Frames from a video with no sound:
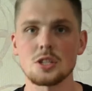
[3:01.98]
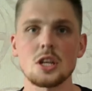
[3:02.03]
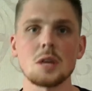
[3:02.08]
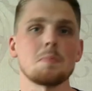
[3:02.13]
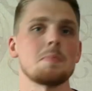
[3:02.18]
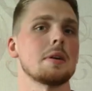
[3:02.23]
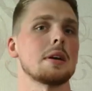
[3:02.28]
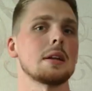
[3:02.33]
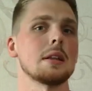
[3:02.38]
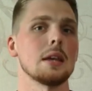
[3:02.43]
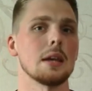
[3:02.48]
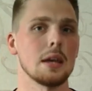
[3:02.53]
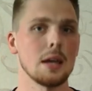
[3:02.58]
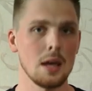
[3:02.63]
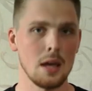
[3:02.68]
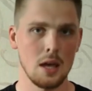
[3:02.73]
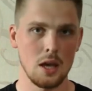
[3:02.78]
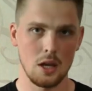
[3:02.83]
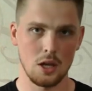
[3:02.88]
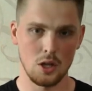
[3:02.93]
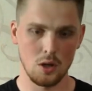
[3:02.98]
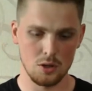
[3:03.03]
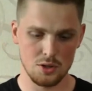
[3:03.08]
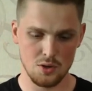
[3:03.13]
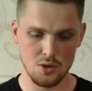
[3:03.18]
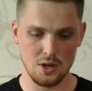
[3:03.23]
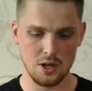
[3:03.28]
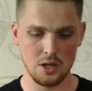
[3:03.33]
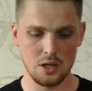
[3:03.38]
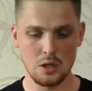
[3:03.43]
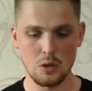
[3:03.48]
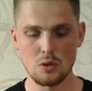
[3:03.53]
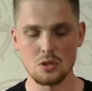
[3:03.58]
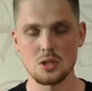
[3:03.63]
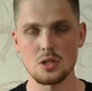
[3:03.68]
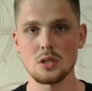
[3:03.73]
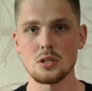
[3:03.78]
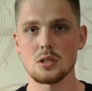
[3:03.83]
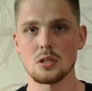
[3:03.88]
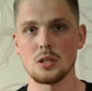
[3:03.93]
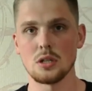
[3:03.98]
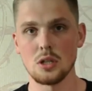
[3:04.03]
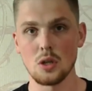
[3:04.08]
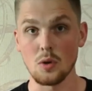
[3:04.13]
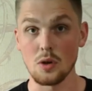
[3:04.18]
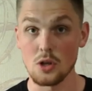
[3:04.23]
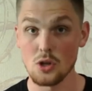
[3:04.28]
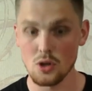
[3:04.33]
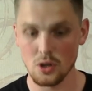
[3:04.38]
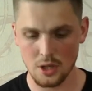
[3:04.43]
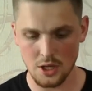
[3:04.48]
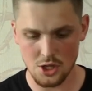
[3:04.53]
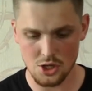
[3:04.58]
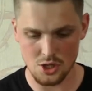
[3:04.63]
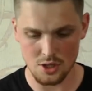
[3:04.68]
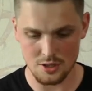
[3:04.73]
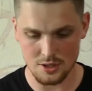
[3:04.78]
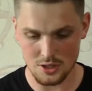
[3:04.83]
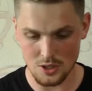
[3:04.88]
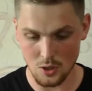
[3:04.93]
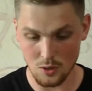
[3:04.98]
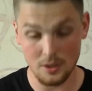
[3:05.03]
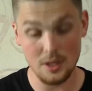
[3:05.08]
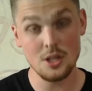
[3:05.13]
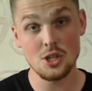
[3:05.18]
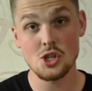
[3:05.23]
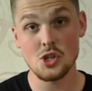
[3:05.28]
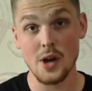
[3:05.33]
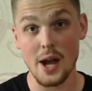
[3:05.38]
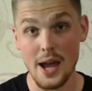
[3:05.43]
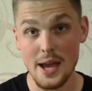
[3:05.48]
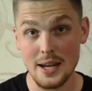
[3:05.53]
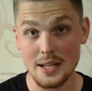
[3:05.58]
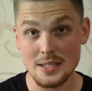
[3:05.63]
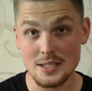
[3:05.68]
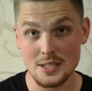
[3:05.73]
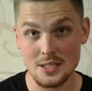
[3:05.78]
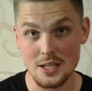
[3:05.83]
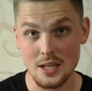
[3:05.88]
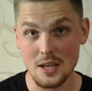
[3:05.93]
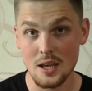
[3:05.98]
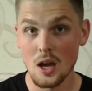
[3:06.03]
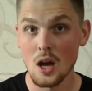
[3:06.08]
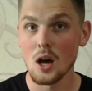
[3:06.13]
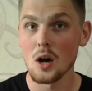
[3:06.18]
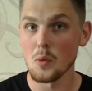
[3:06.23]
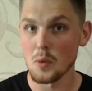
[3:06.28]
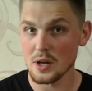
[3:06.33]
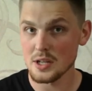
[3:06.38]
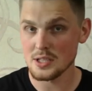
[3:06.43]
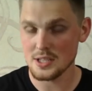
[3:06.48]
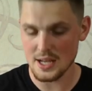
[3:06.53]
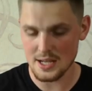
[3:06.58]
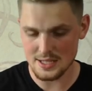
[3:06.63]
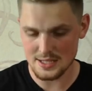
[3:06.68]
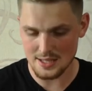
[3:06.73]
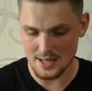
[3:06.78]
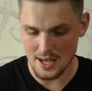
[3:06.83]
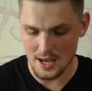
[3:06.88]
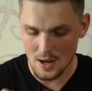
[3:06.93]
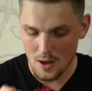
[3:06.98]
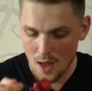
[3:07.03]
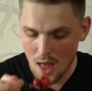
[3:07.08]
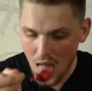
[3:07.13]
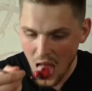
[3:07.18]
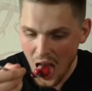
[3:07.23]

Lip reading: typically, you know, so you can use it, you know, in your kitchen. So let's try it and see what it tastes like.